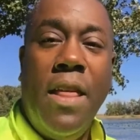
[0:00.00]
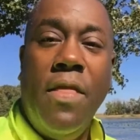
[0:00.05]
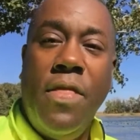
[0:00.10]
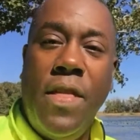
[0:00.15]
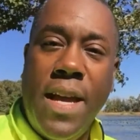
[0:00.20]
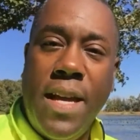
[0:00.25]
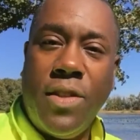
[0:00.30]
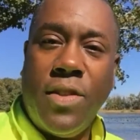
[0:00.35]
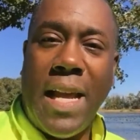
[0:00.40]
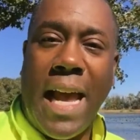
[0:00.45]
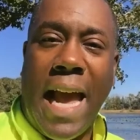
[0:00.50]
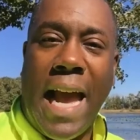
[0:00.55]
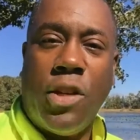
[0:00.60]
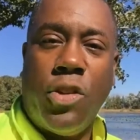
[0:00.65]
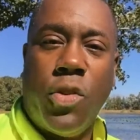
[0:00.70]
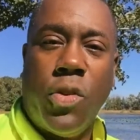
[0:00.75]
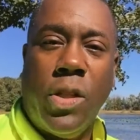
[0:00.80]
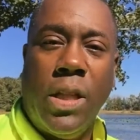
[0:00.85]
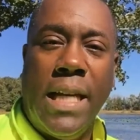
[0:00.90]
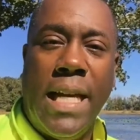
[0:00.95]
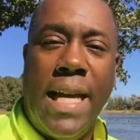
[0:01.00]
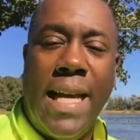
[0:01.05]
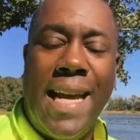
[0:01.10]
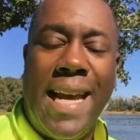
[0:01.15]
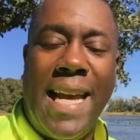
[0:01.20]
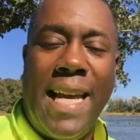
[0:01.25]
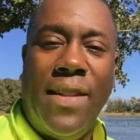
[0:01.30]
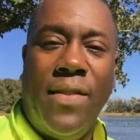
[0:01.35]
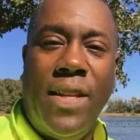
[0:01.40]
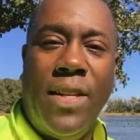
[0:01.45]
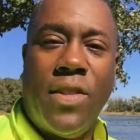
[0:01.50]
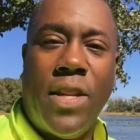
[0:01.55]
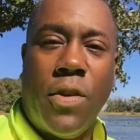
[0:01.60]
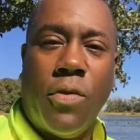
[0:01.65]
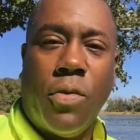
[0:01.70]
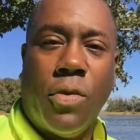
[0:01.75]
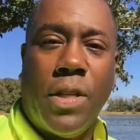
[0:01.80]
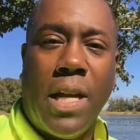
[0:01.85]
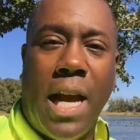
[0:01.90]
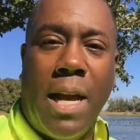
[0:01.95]
This actually in the
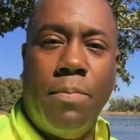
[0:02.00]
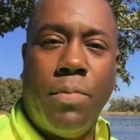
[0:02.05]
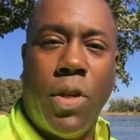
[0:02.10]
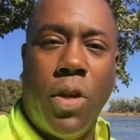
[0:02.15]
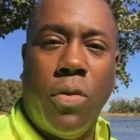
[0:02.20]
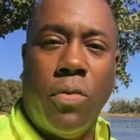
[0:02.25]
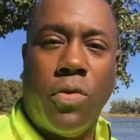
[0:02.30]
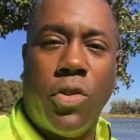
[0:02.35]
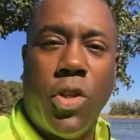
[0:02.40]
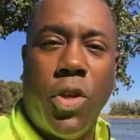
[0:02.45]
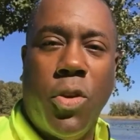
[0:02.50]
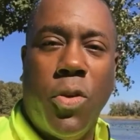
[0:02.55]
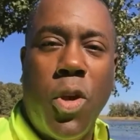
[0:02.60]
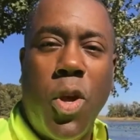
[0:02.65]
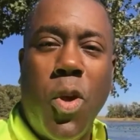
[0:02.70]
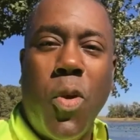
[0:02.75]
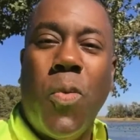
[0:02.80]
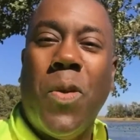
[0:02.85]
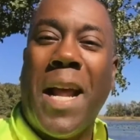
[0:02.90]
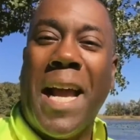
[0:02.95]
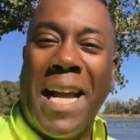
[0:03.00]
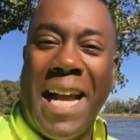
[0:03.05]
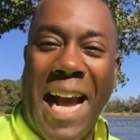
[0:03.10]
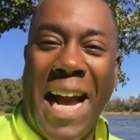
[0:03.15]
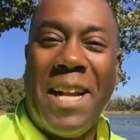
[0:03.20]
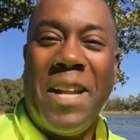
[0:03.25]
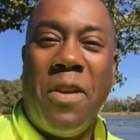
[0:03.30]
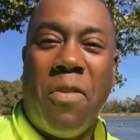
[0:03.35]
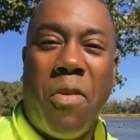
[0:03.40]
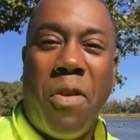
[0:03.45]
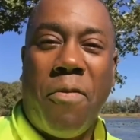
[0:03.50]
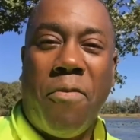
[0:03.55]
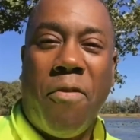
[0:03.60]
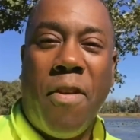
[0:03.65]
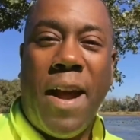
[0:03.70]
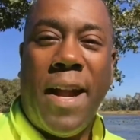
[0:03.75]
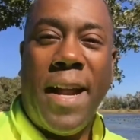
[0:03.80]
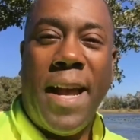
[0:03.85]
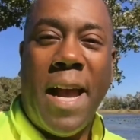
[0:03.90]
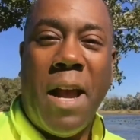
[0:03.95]
Central time zone. So when I got here on
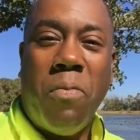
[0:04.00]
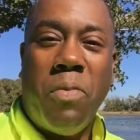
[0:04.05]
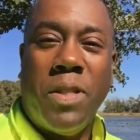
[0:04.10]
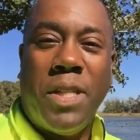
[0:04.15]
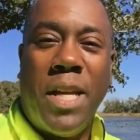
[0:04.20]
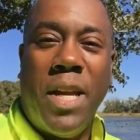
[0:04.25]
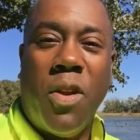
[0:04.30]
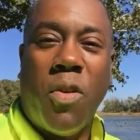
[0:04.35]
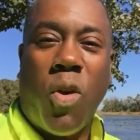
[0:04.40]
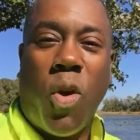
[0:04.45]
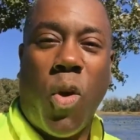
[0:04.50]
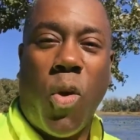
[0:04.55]
Friday, I was here